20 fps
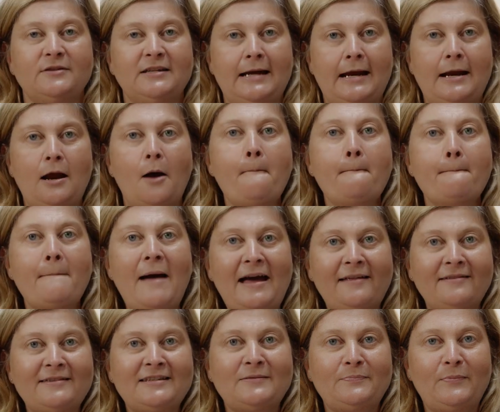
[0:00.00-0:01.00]
to get our
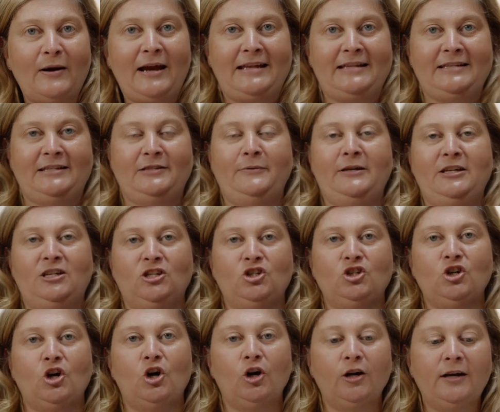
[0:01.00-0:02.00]
maths brain
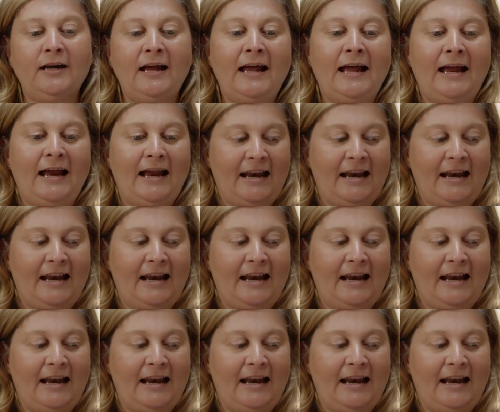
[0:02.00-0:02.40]
switched on,